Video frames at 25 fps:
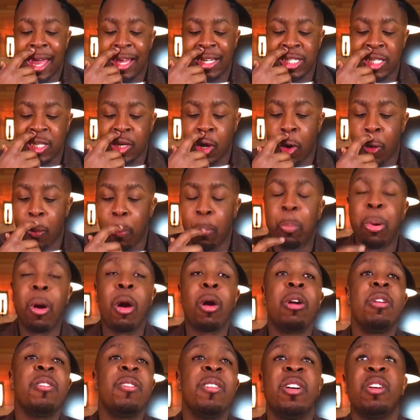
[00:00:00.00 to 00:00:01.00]
And so
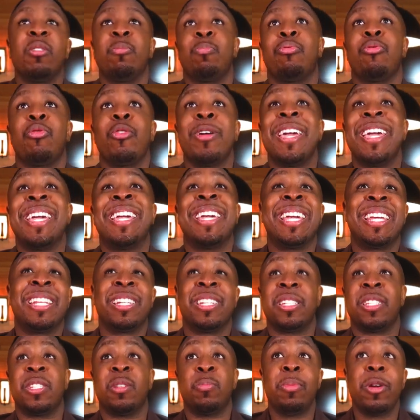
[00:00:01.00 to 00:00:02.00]
part of praying
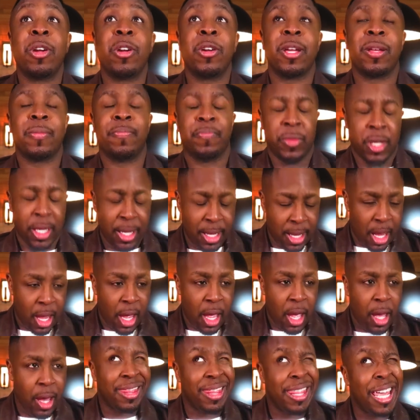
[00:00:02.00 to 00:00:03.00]
in the spirit,
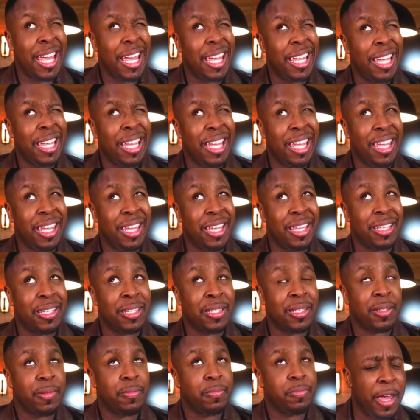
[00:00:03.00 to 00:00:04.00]
that
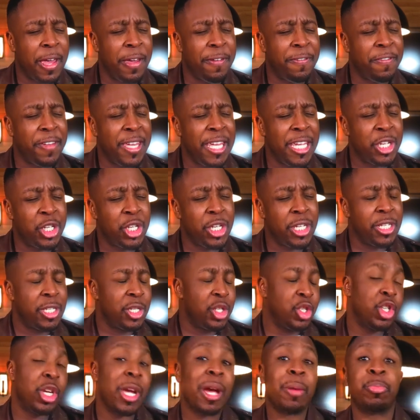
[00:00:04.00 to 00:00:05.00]
is
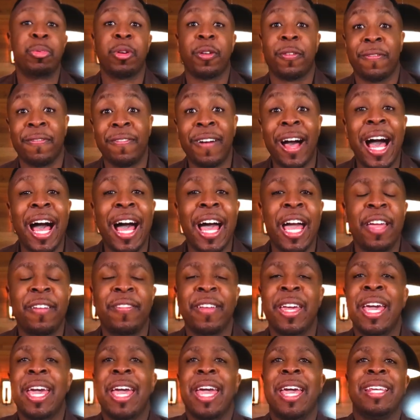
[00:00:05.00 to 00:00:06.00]
Ephesians chapter 5.